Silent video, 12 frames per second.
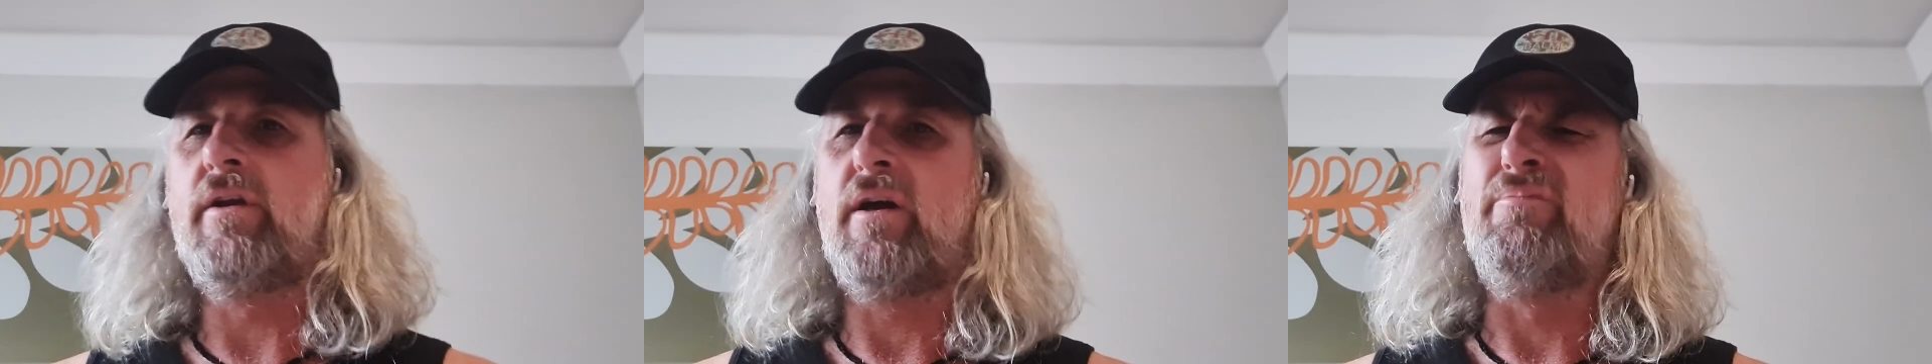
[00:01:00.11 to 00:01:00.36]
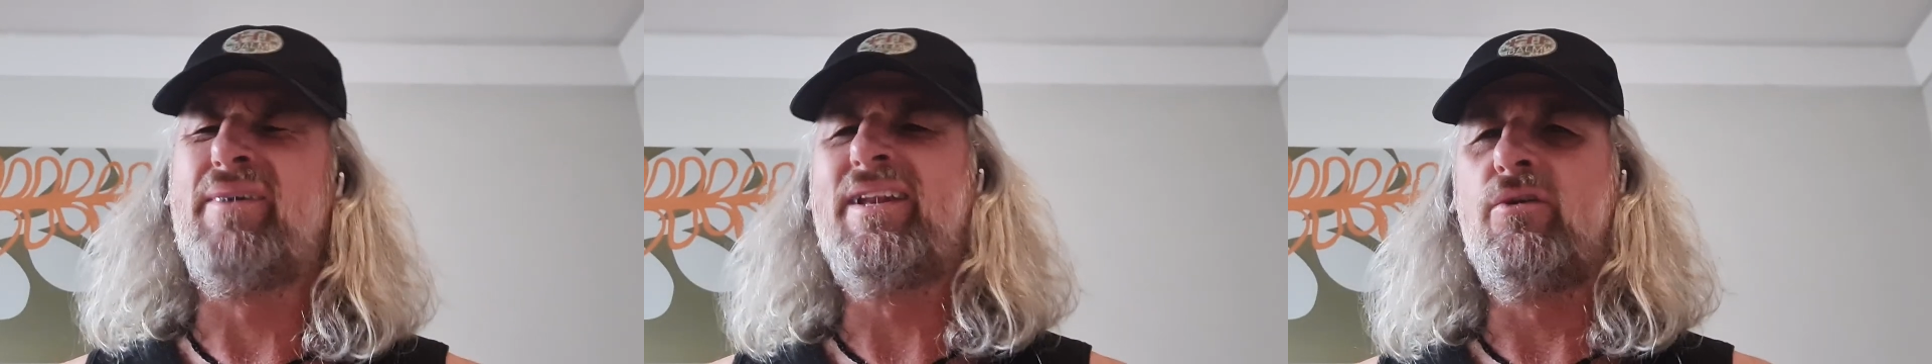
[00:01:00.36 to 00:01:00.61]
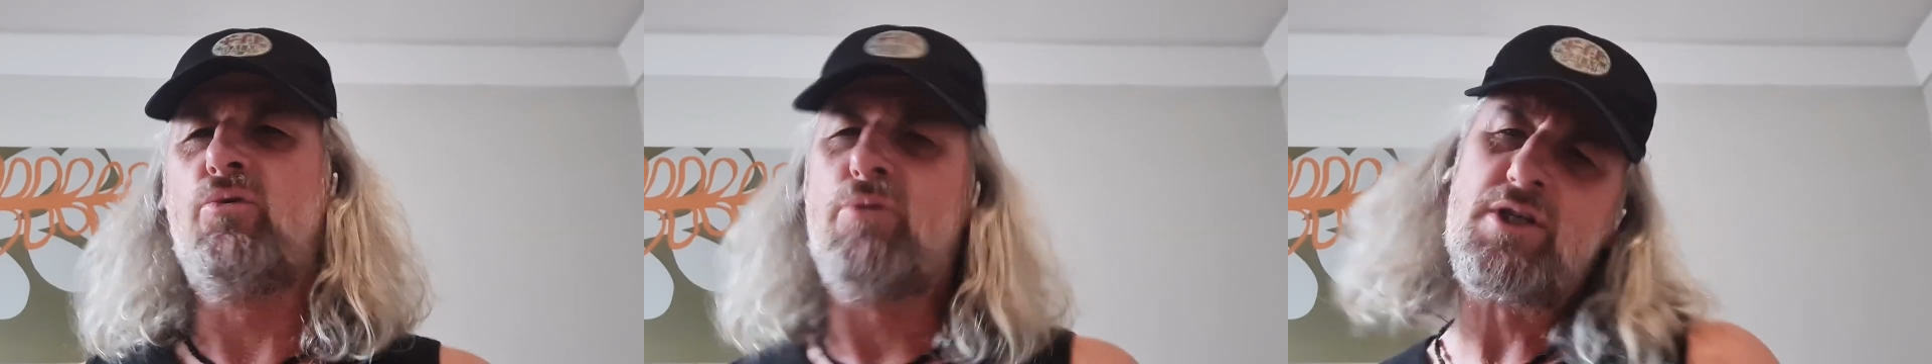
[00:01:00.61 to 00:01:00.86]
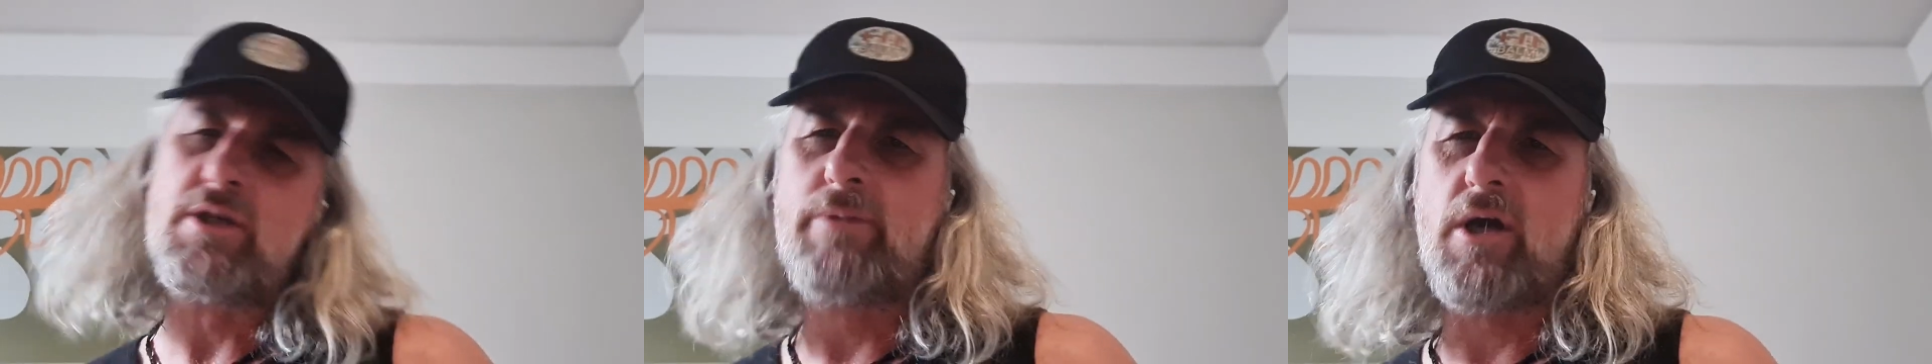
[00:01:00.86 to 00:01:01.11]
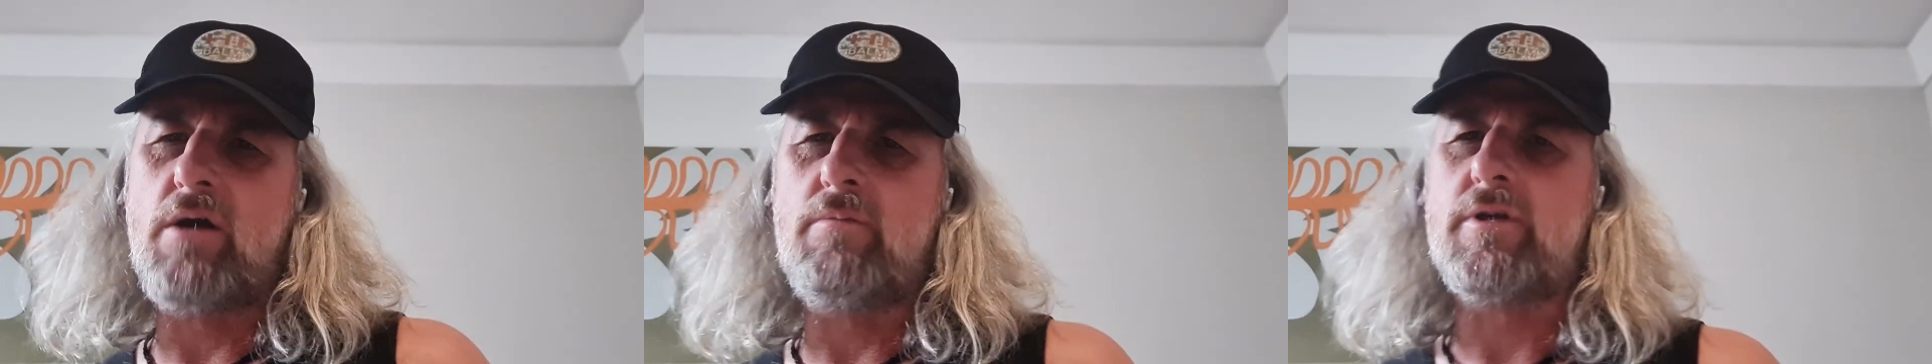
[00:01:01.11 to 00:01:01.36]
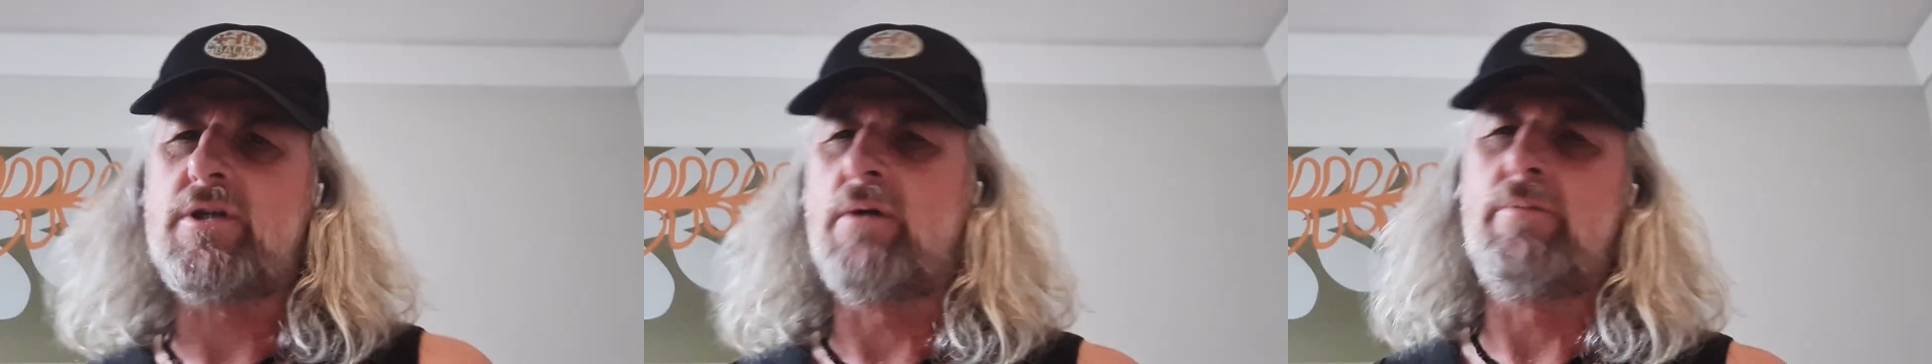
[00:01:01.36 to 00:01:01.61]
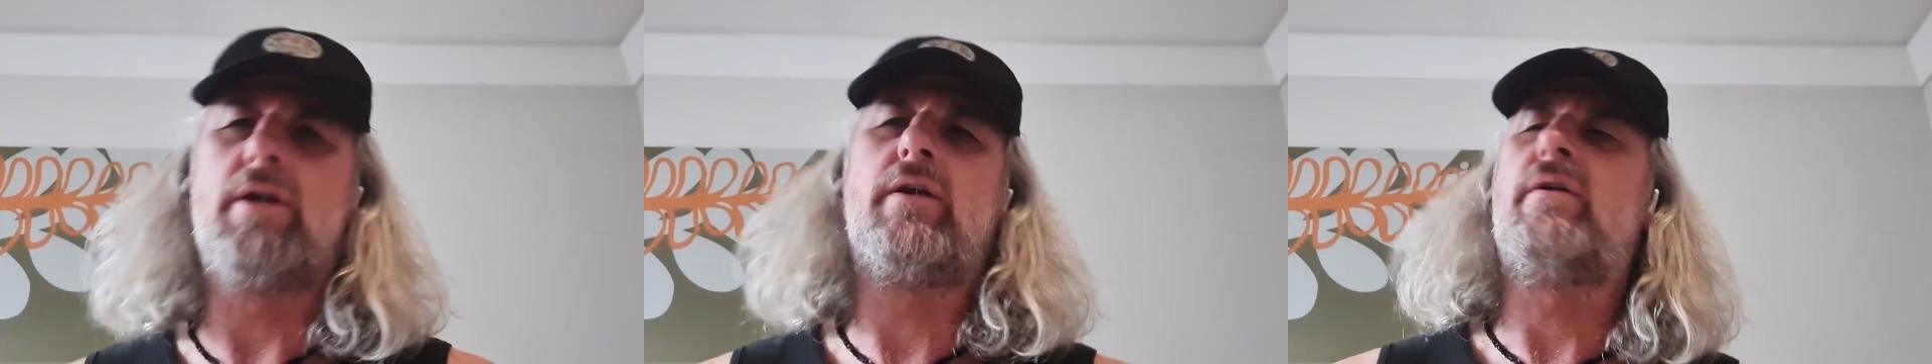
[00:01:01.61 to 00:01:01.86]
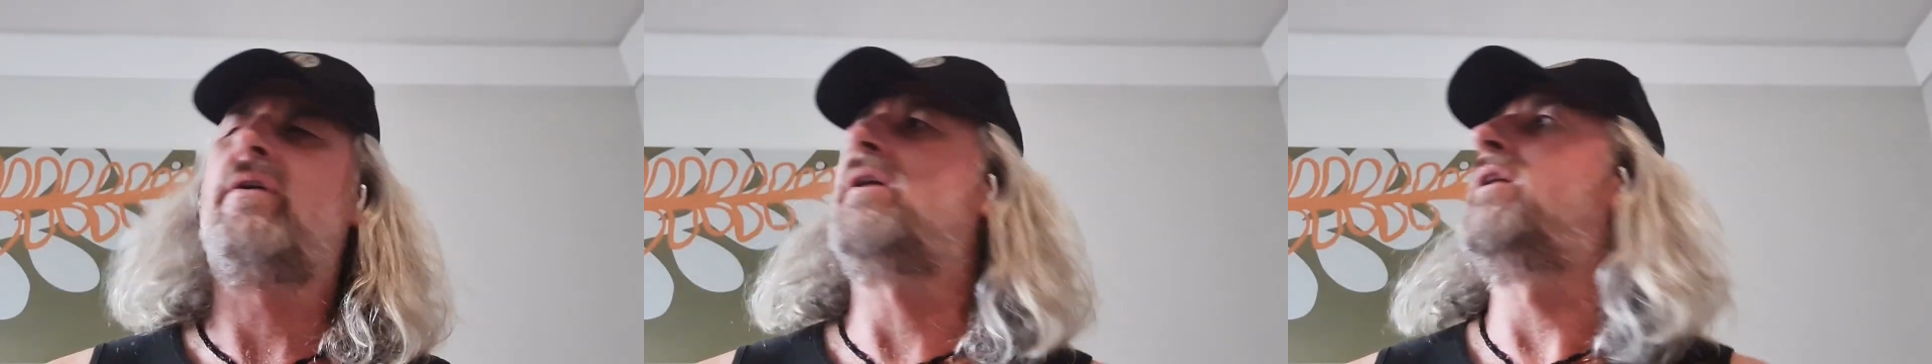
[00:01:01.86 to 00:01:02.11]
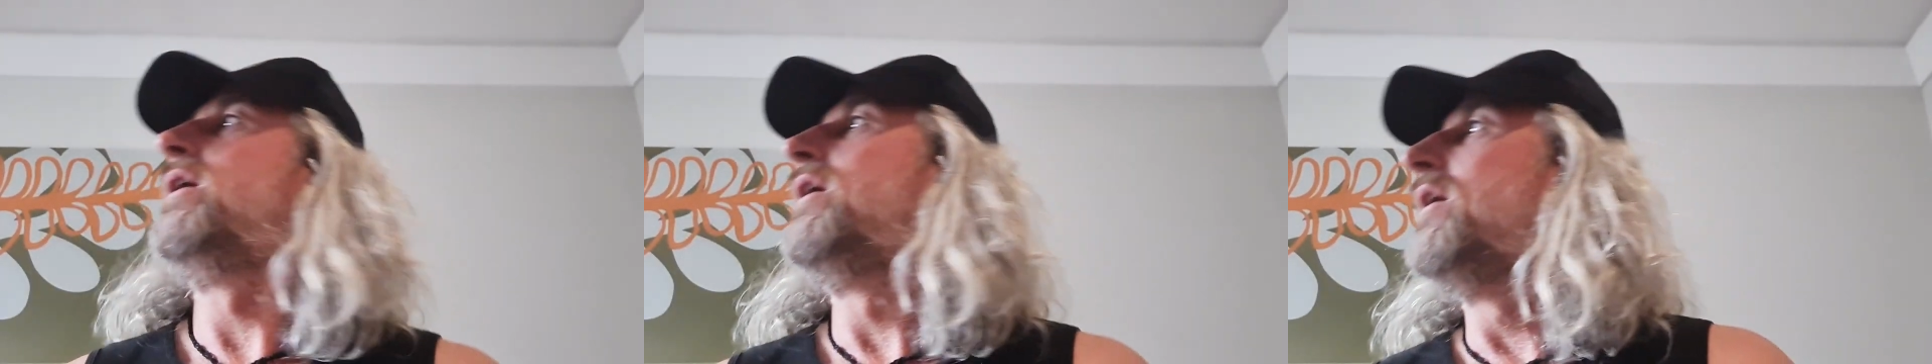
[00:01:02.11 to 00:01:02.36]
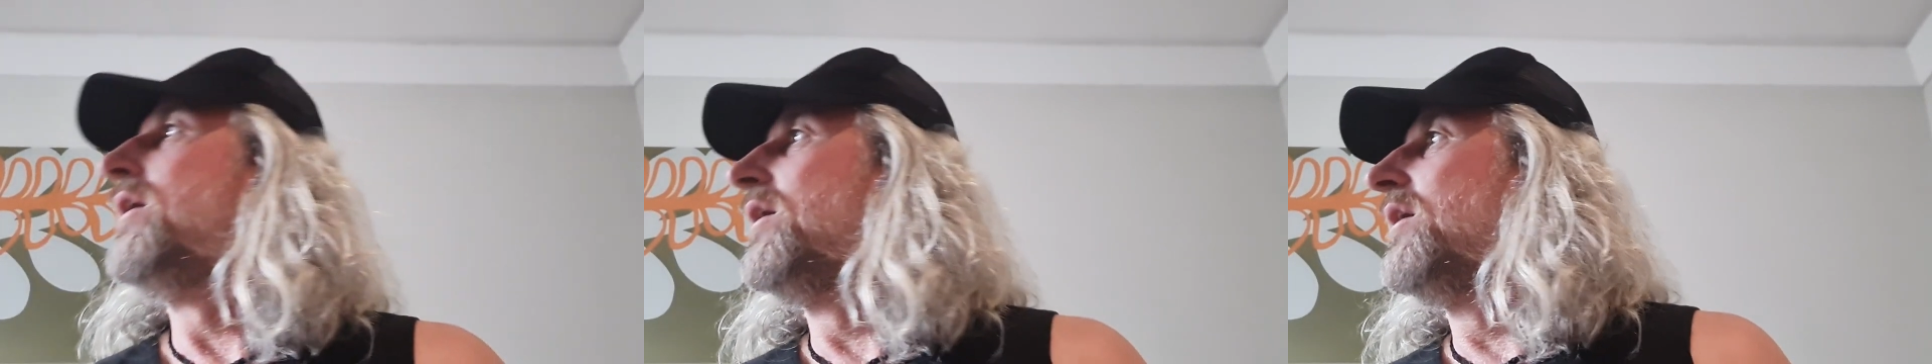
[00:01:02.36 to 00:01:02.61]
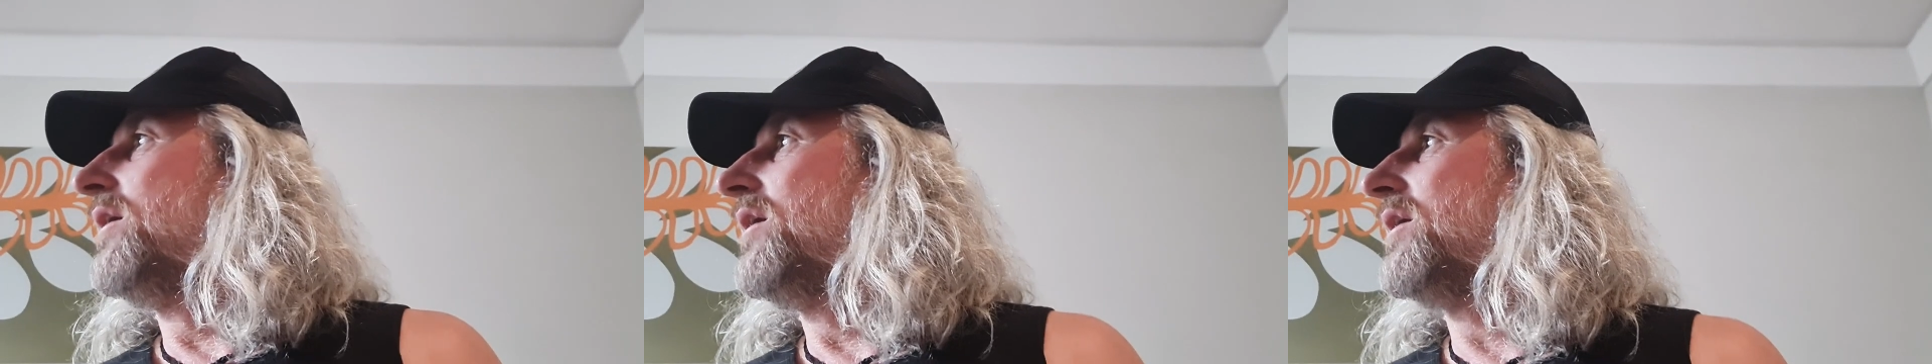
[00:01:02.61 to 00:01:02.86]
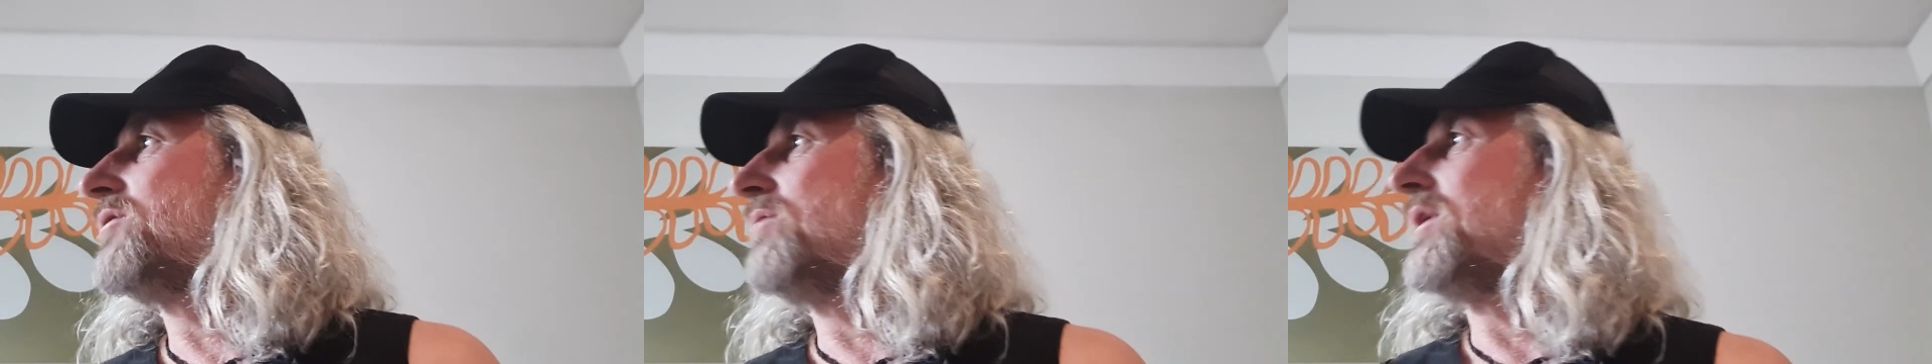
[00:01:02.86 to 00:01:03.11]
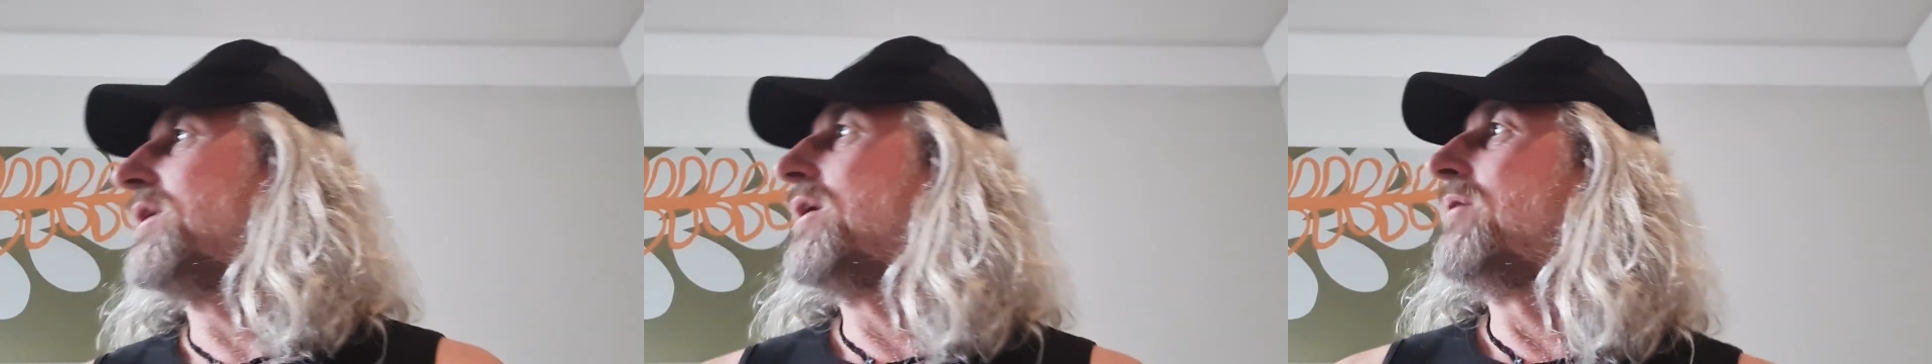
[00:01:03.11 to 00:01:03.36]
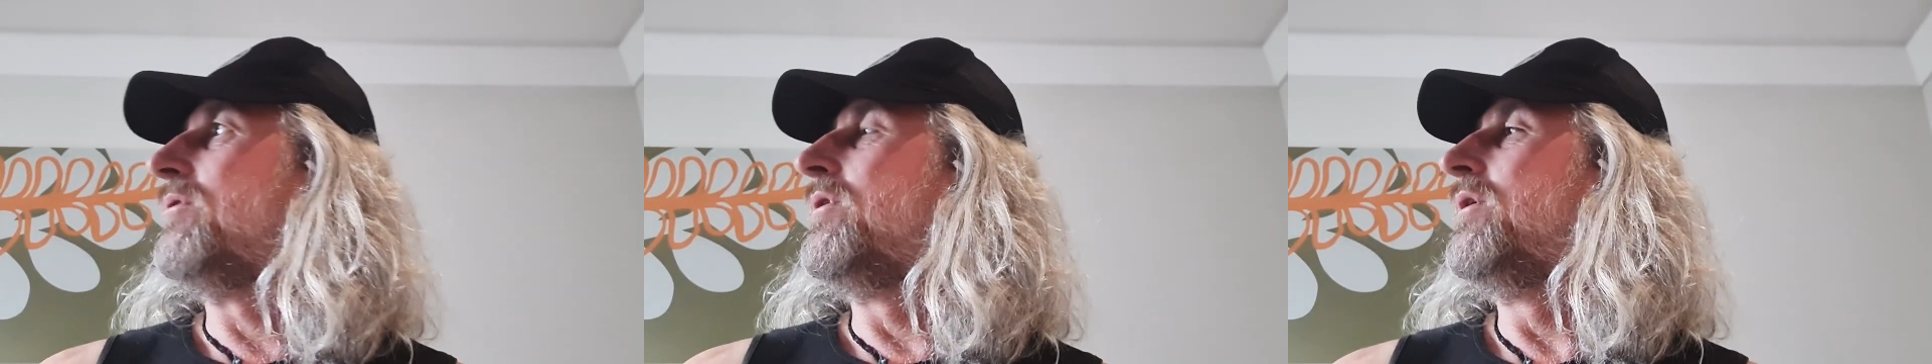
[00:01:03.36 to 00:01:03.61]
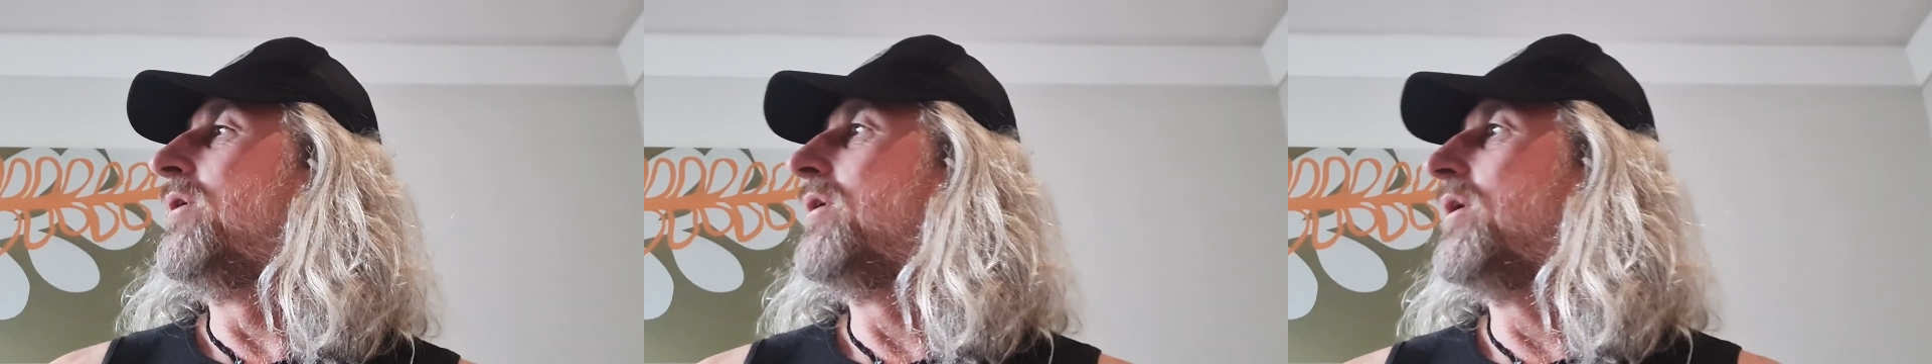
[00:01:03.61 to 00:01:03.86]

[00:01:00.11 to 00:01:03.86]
I mean, who wants to be homeless? Nobody, right? That's quite terrible.